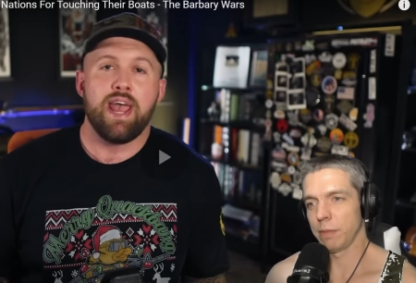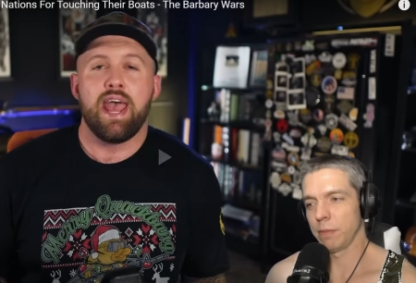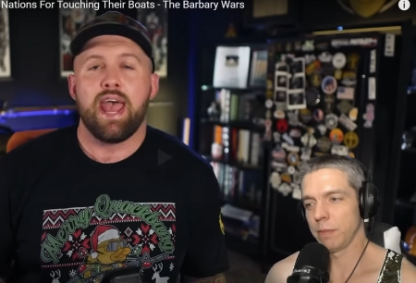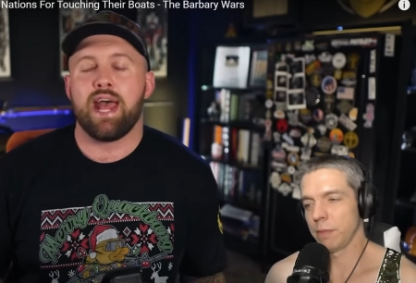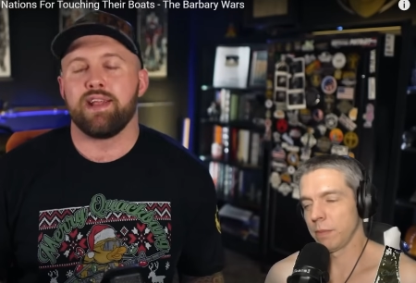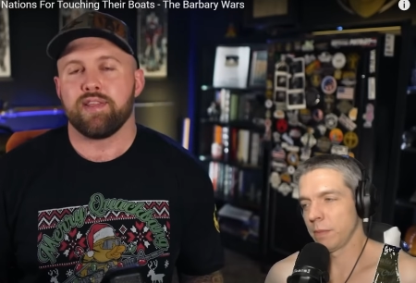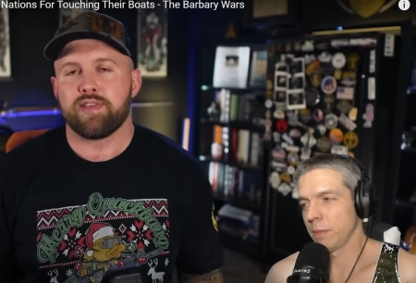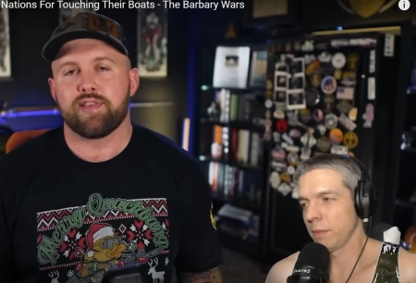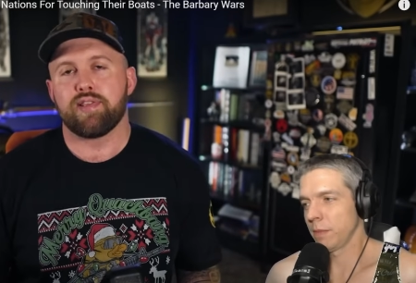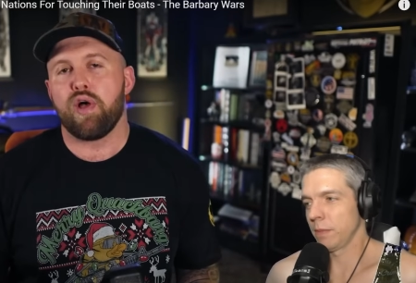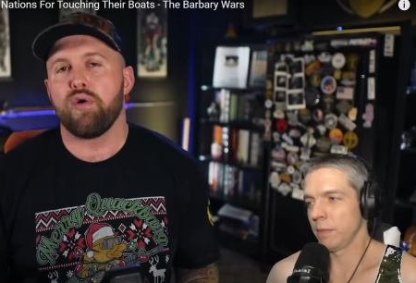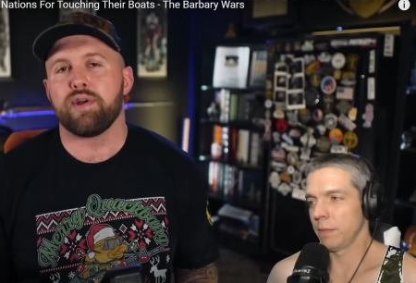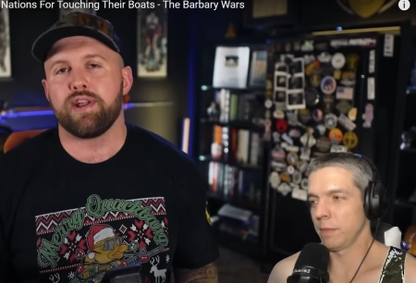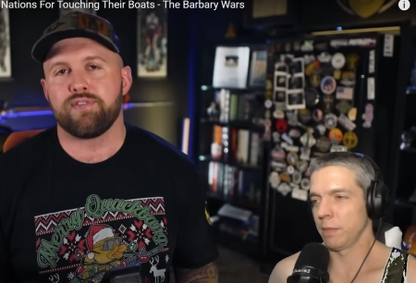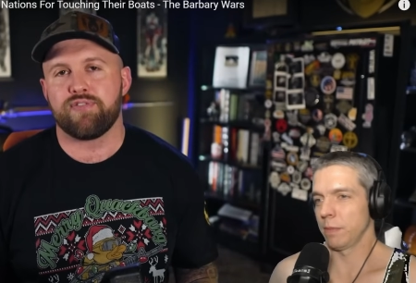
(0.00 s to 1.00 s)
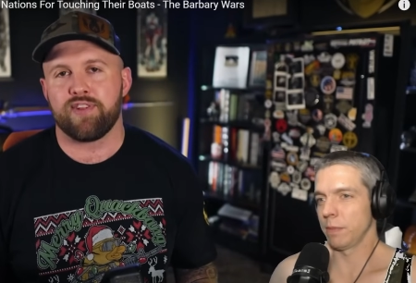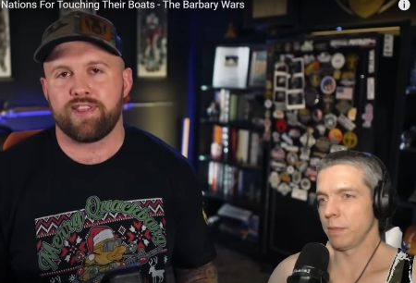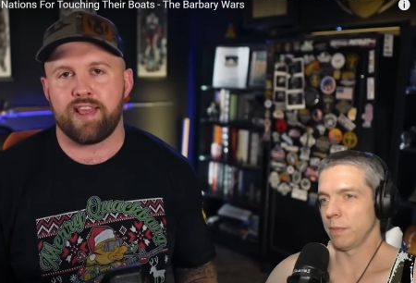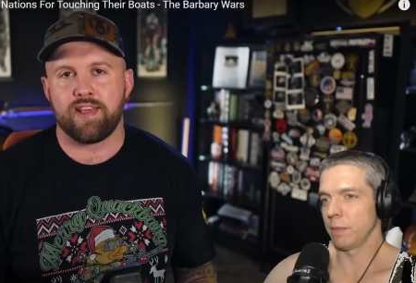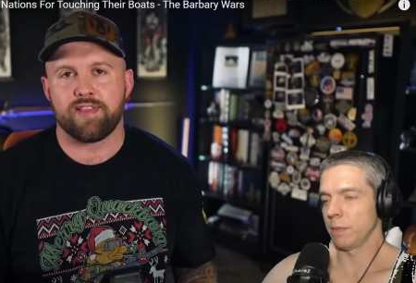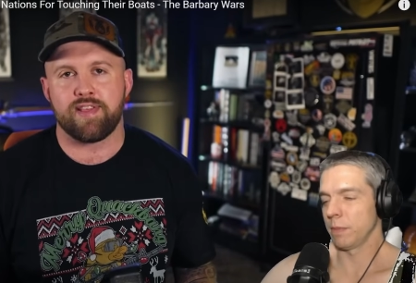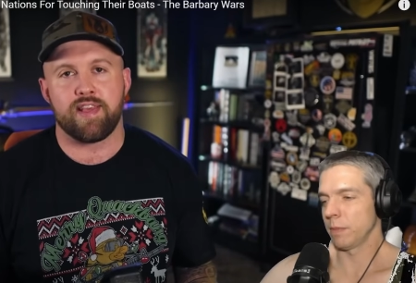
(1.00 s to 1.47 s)
Speaker 1: And his slogan for
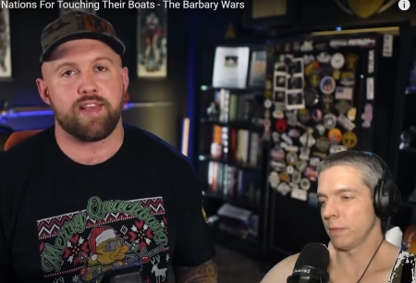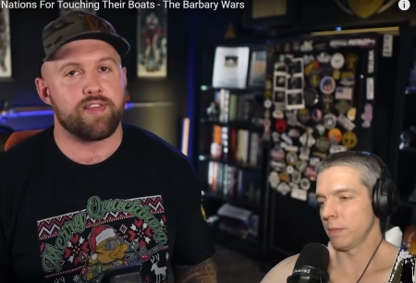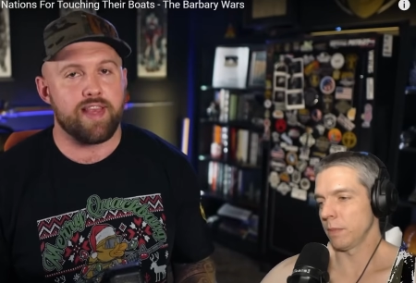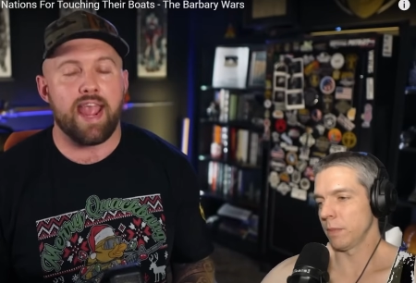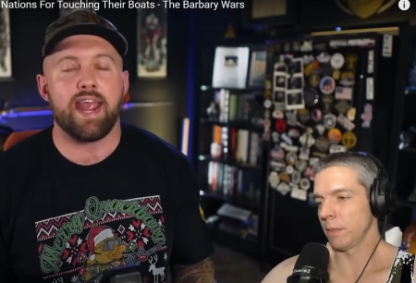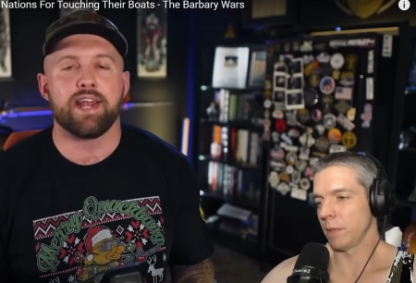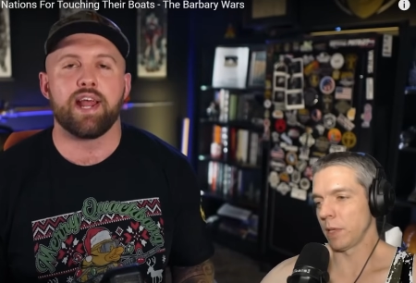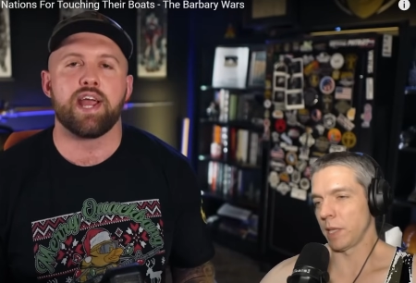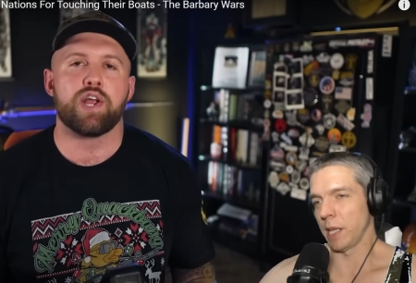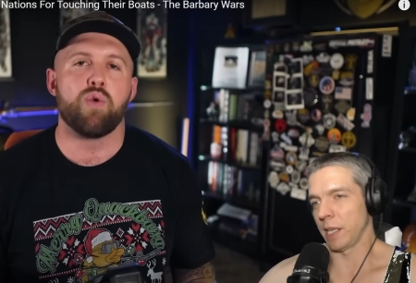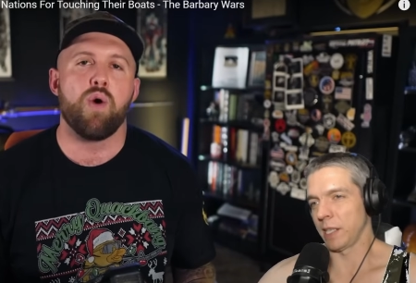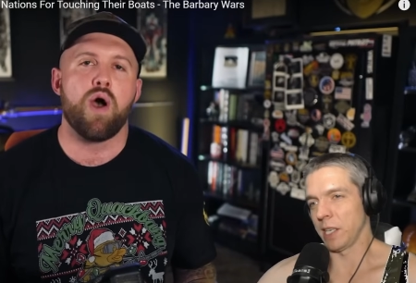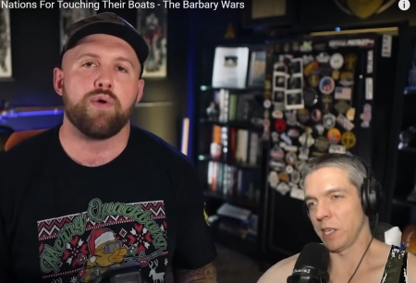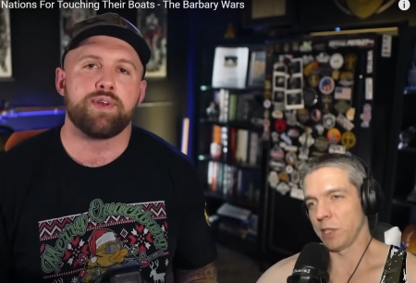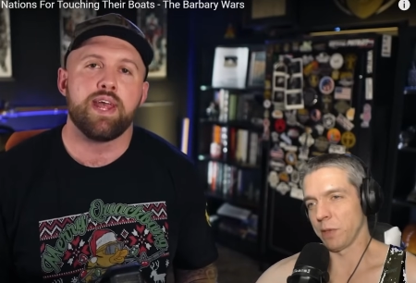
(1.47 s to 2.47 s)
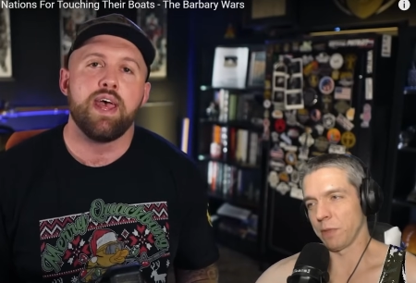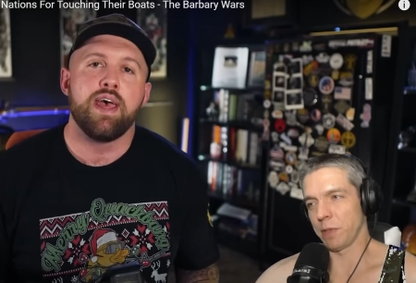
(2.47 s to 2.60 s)
this is and the thing things